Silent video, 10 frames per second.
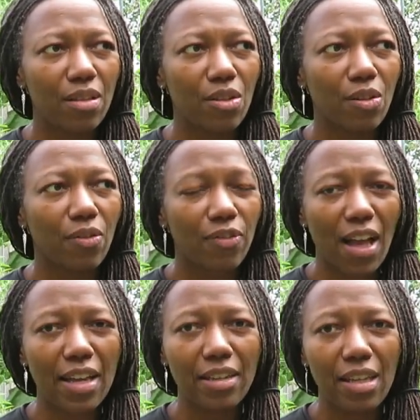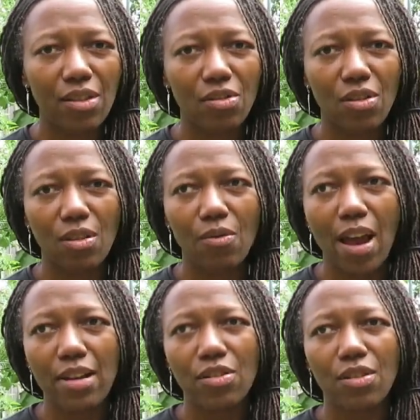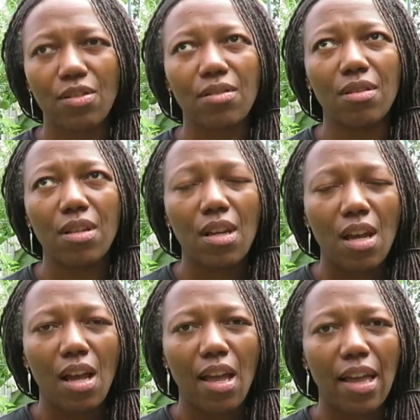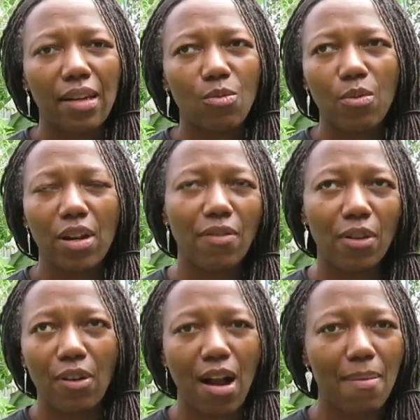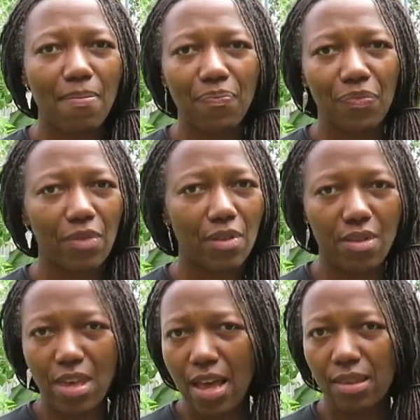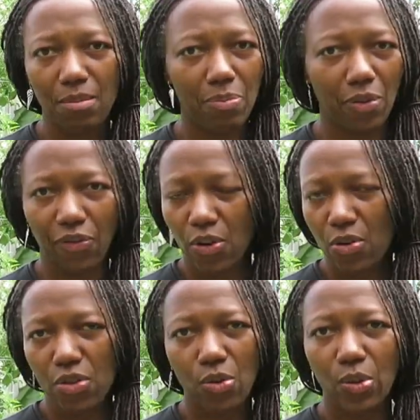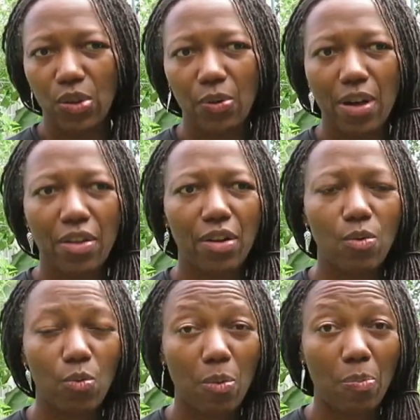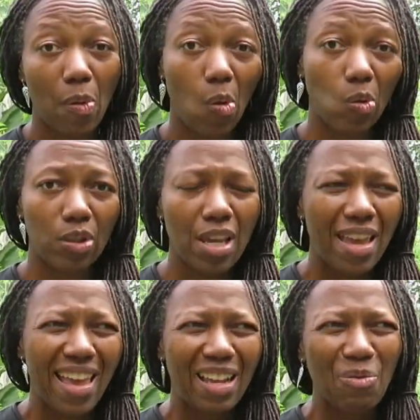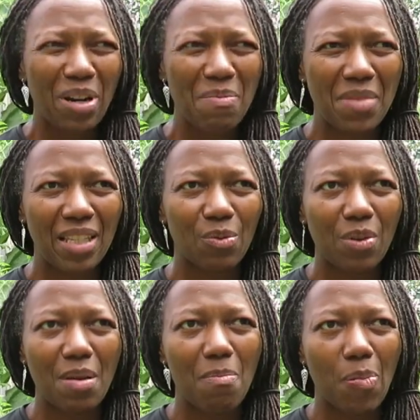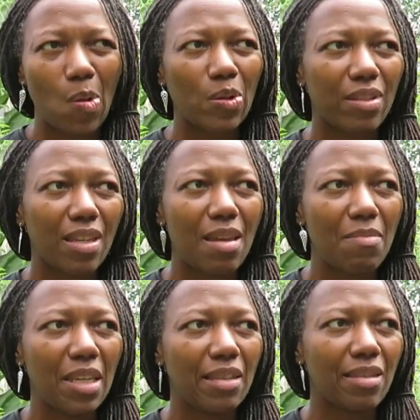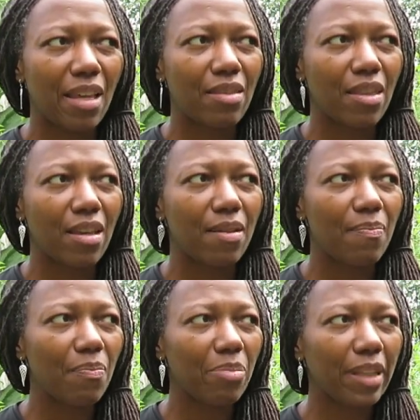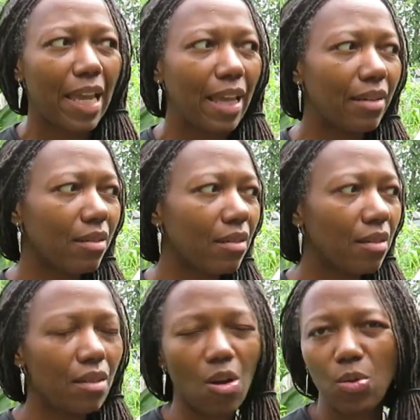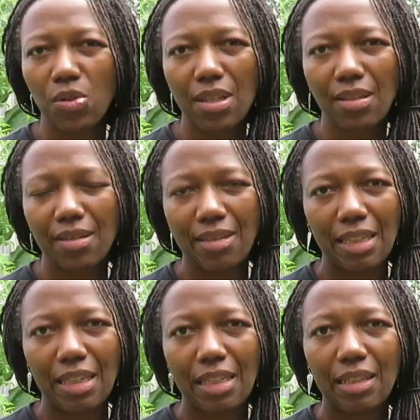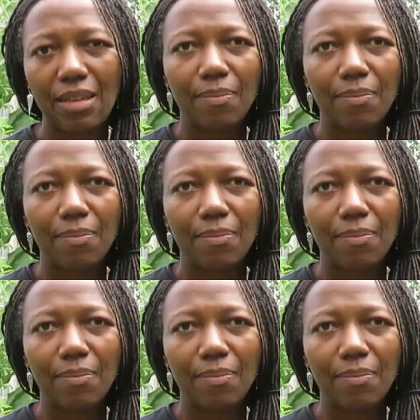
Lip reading: you'll find is your radishes and whatever crop that prefer the cooler weather will bolt. And what it means when it bolts, it means that the plant goes into seed.